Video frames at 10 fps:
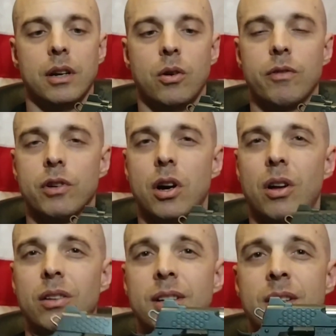
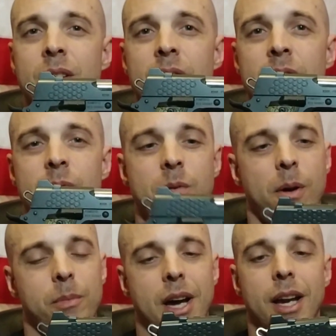Overall,
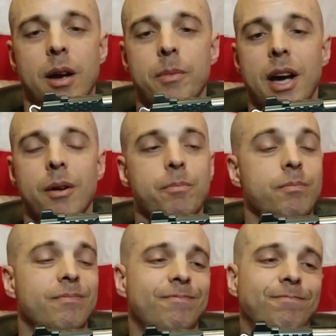I'm
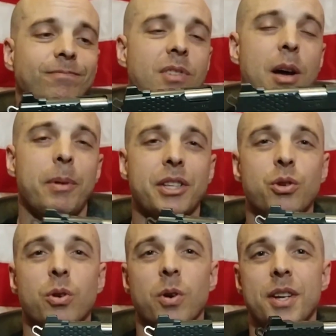not
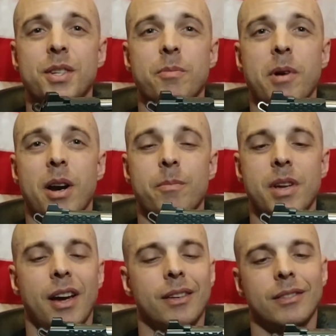too crazy about them
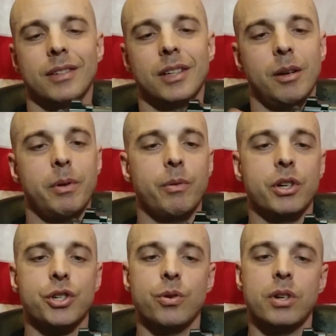yet. I mean, when you're
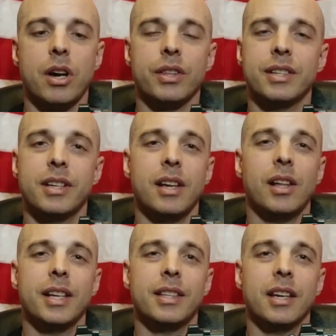shooting out in the
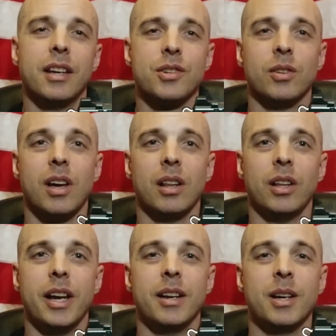daylight, they catch a lot of
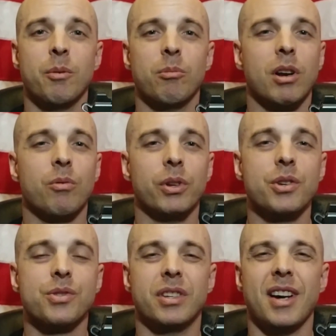light. But I don't really
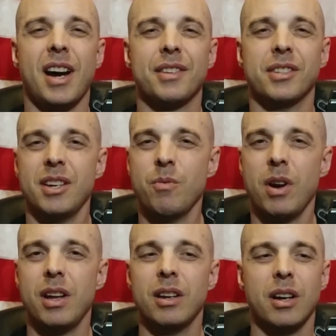use the dots
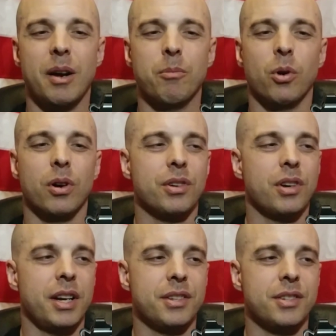anyway.
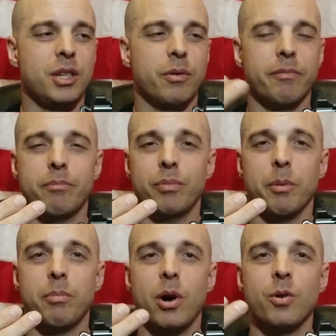I see the
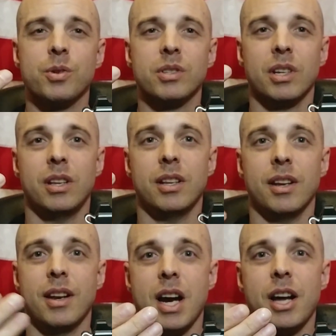post and the
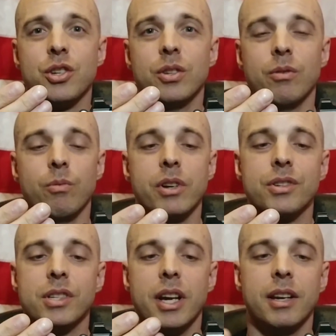notch in the rear
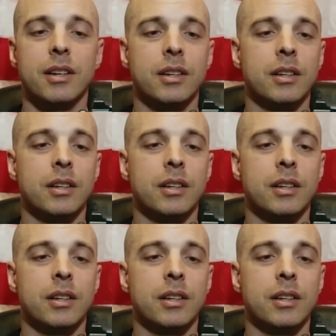sight,